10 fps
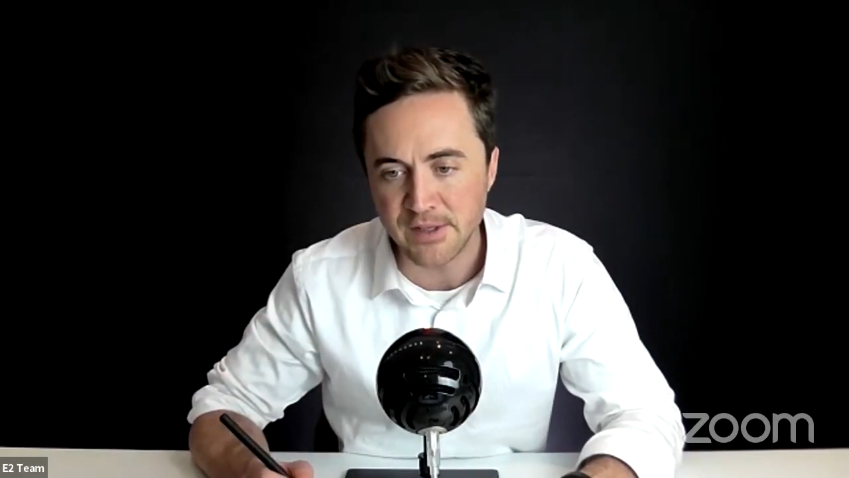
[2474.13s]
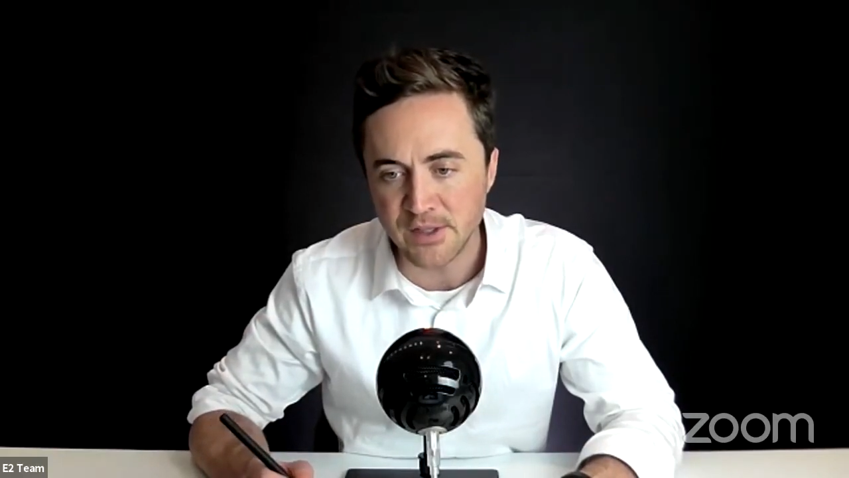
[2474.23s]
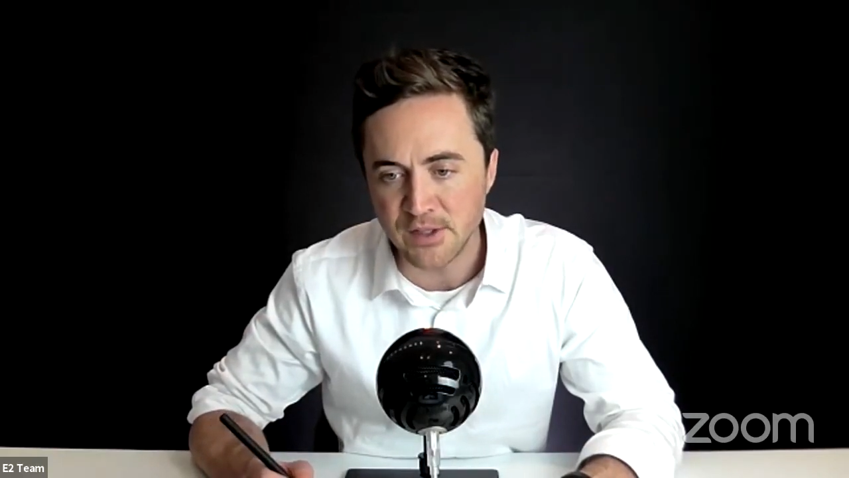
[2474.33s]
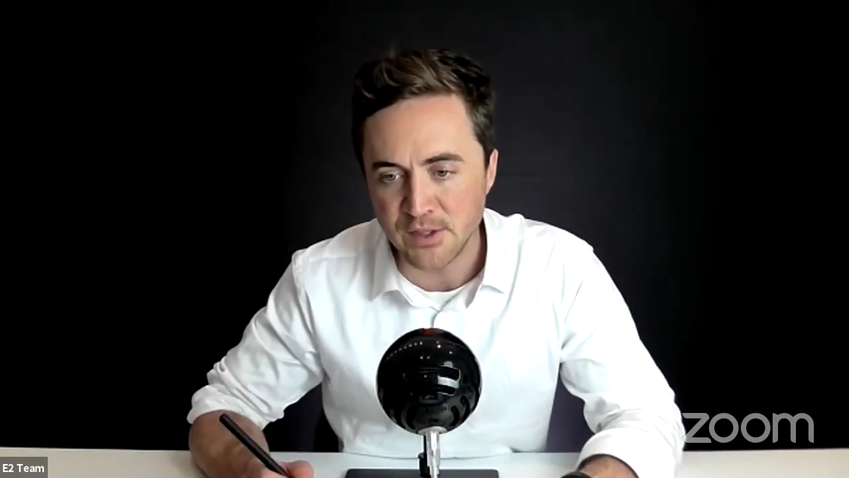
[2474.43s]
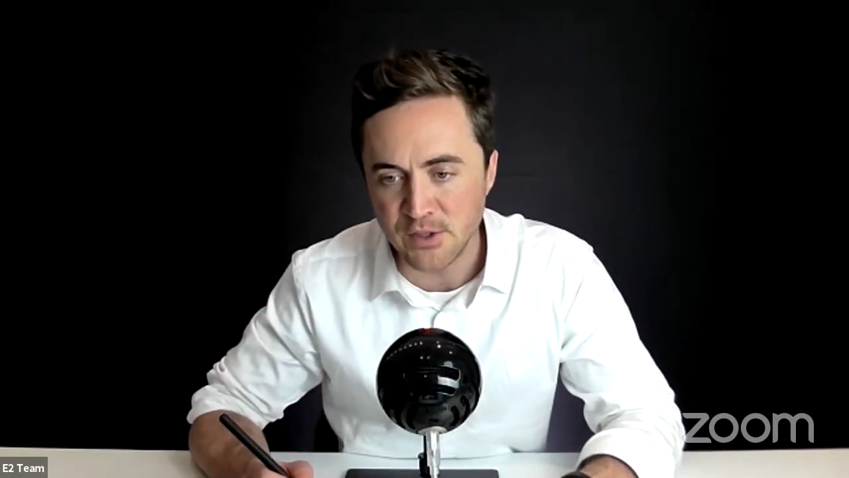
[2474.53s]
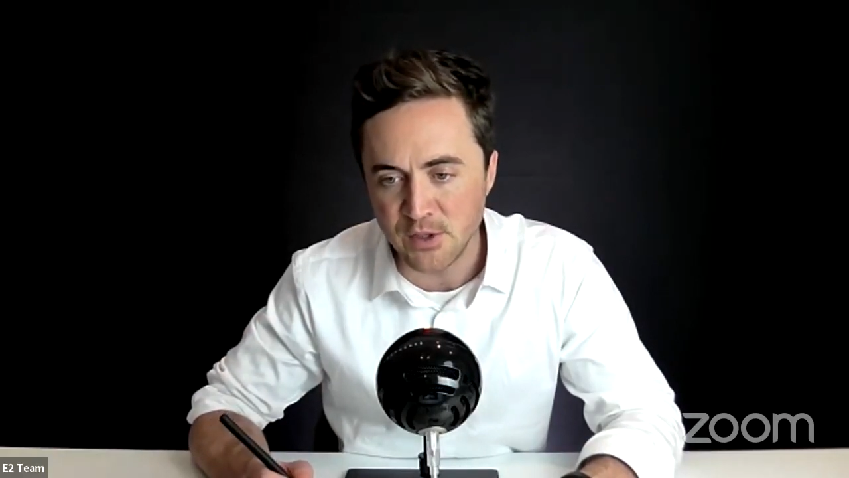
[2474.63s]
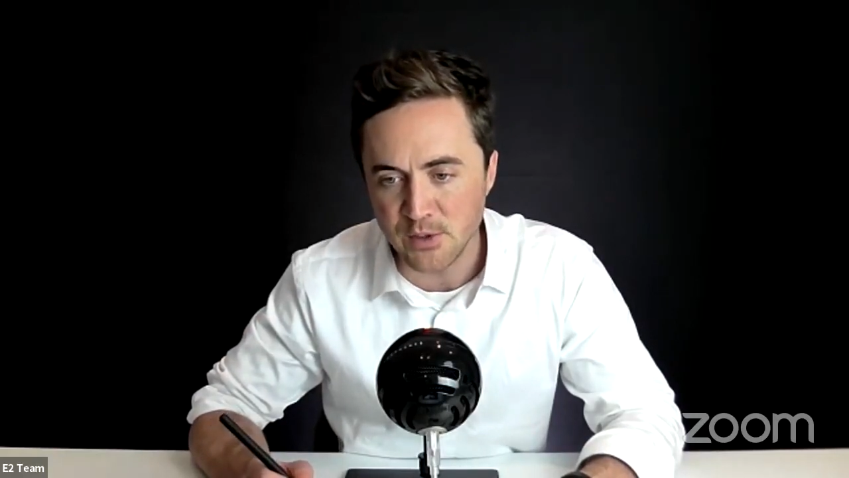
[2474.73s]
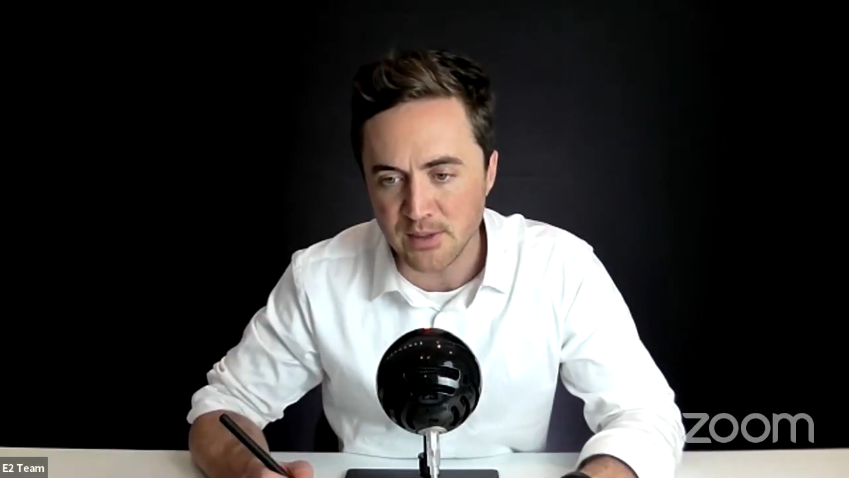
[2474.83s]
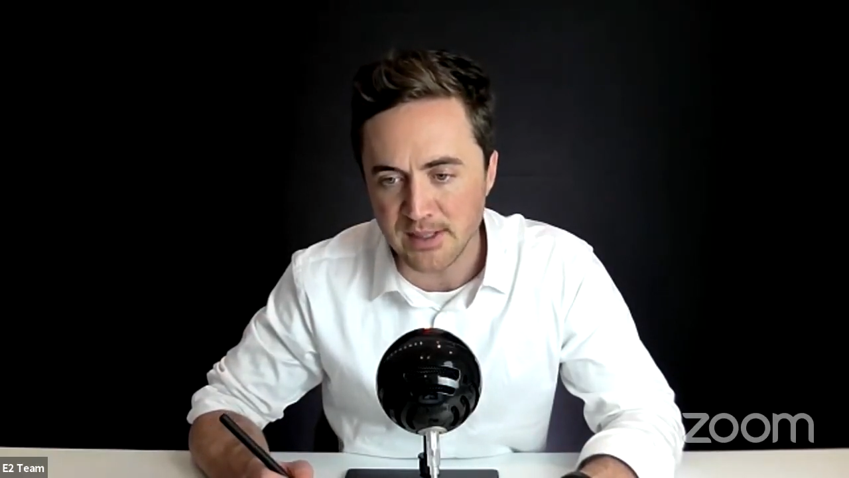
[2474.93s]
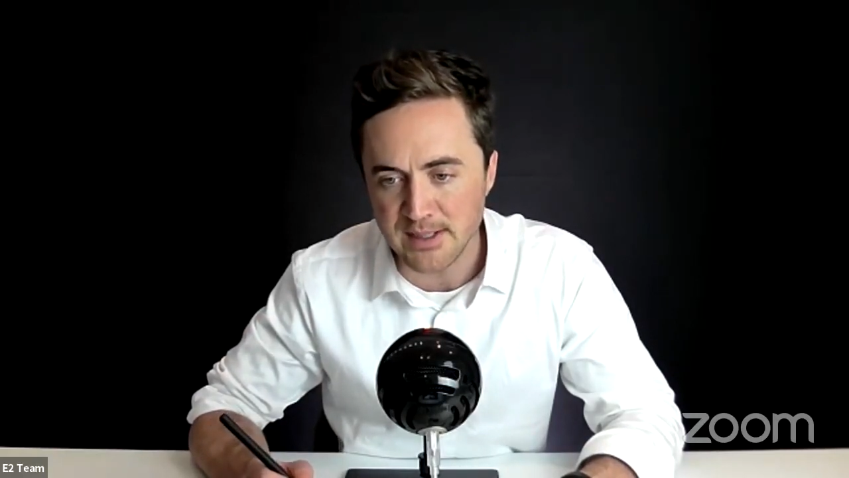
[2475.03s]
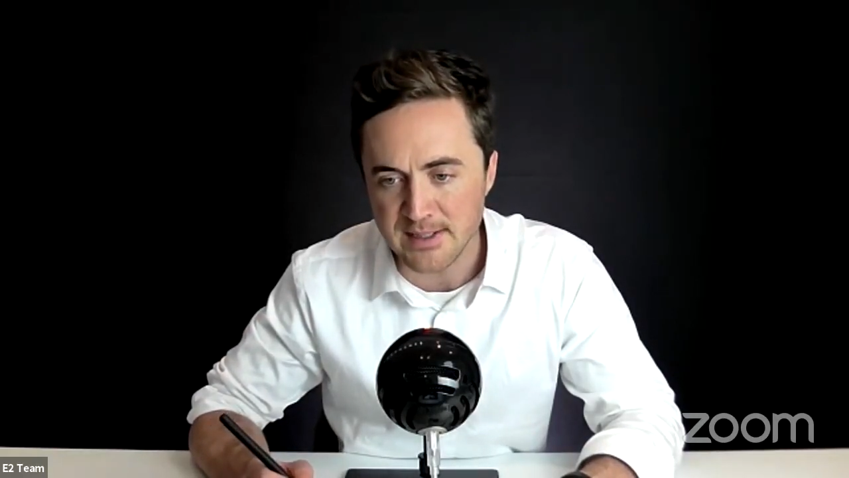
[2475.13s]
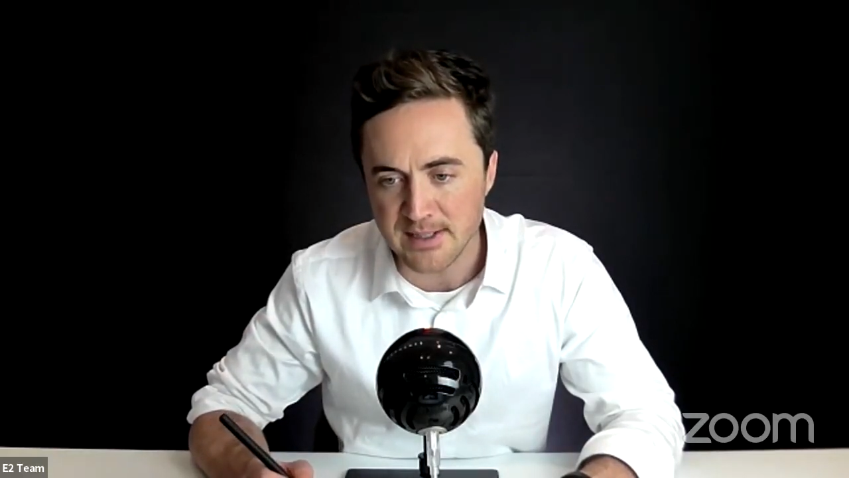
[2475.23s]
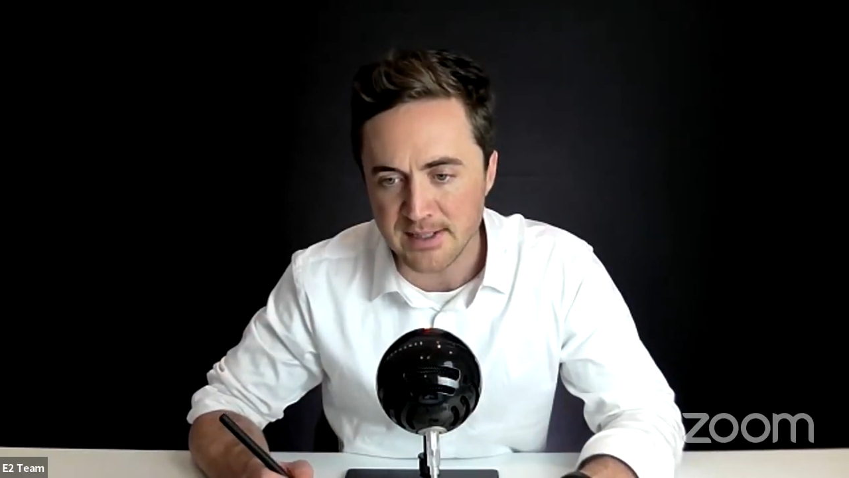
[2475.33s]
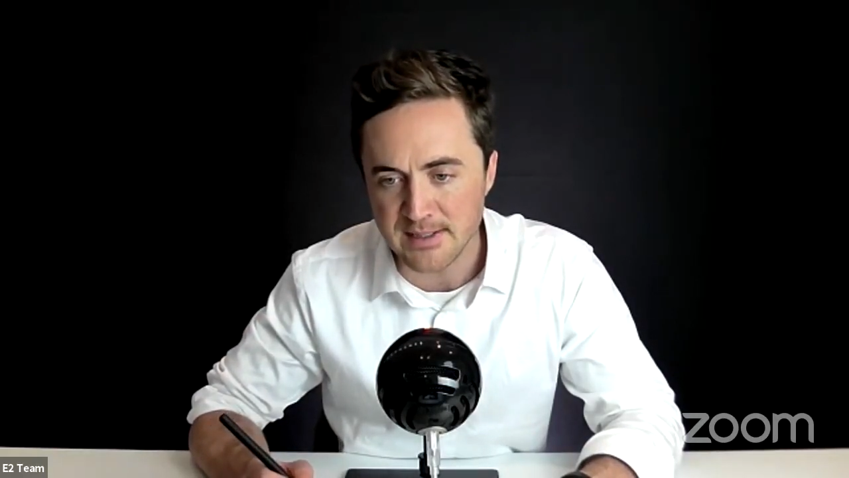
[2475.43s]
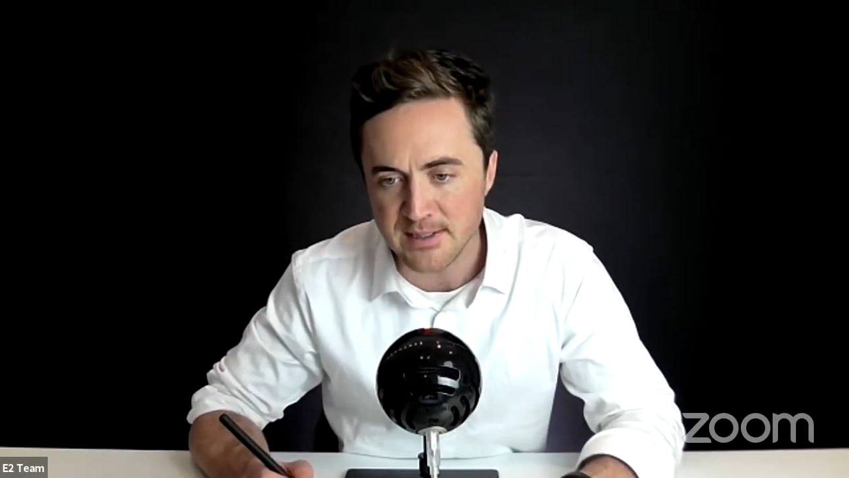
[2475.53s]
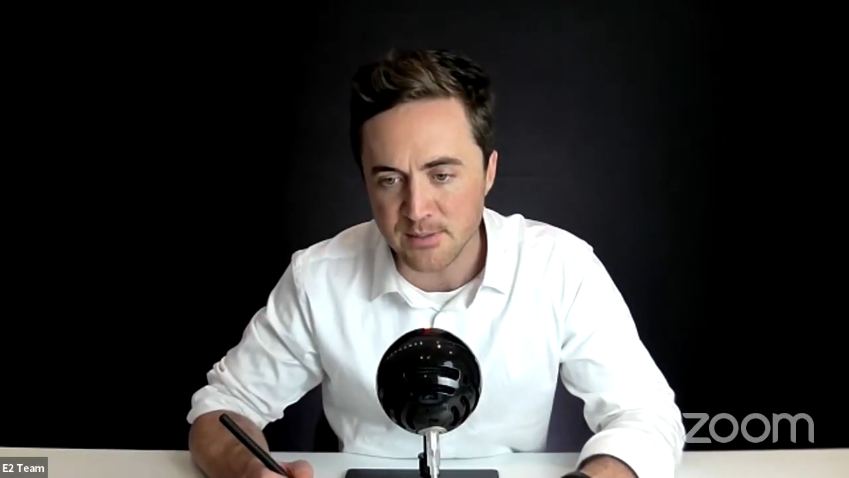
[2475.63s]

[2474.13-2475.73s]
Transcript: nuclear centers to